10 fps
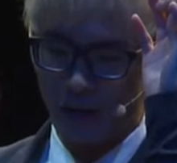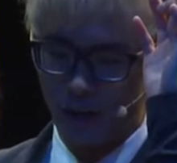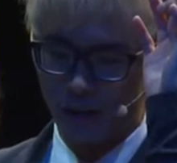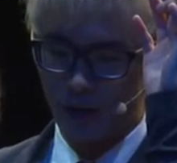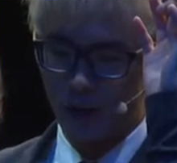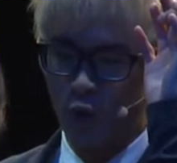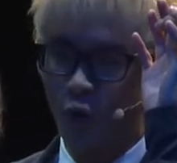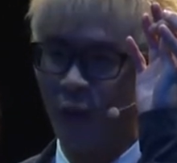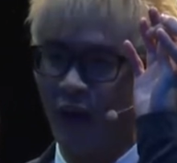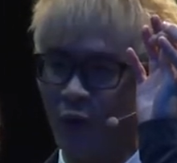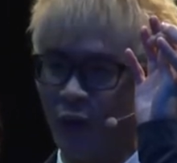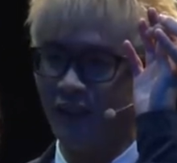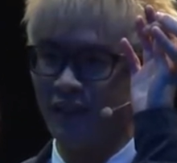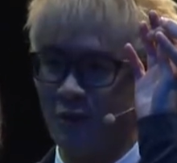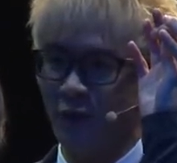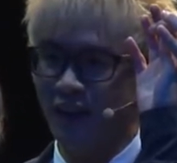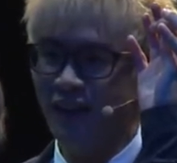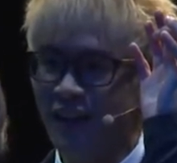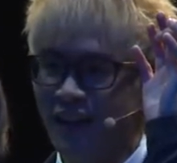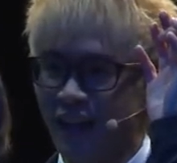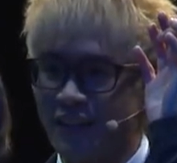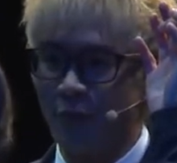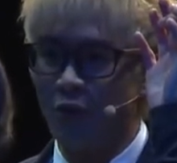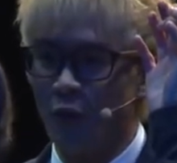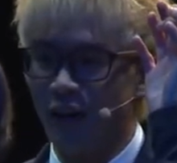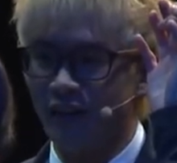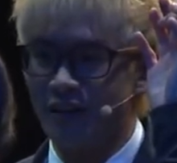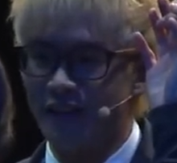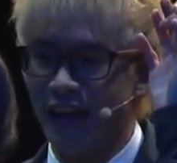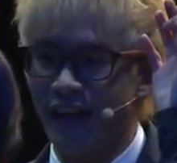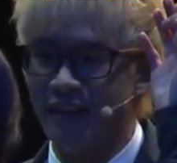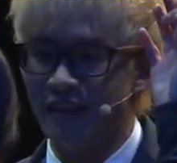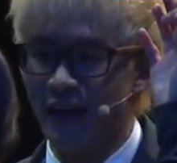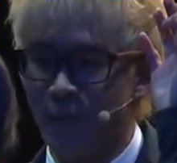Now, the thing is, you will be able to read this one, except you won't understand